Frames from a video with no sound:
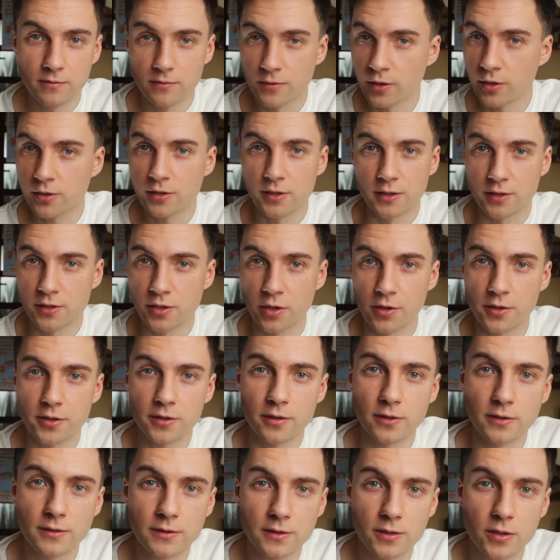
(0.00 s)
not in
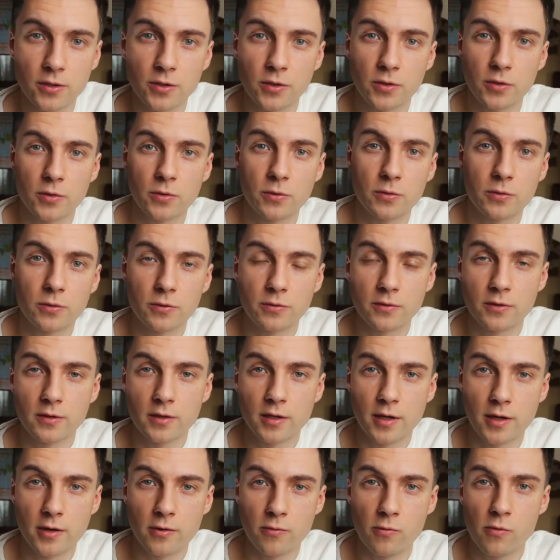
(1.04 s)
Tokyo, so
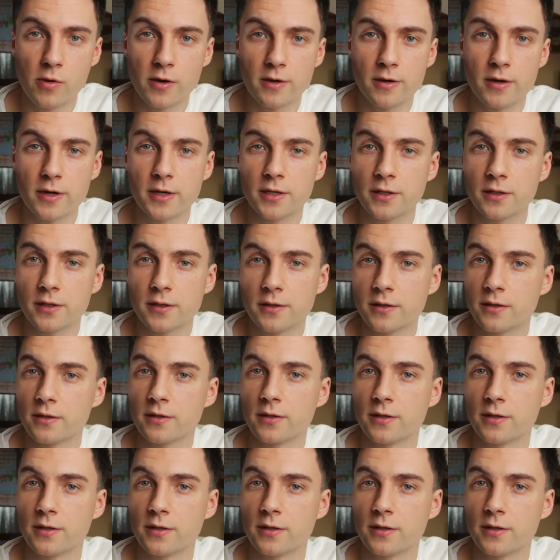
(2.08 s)
there weren't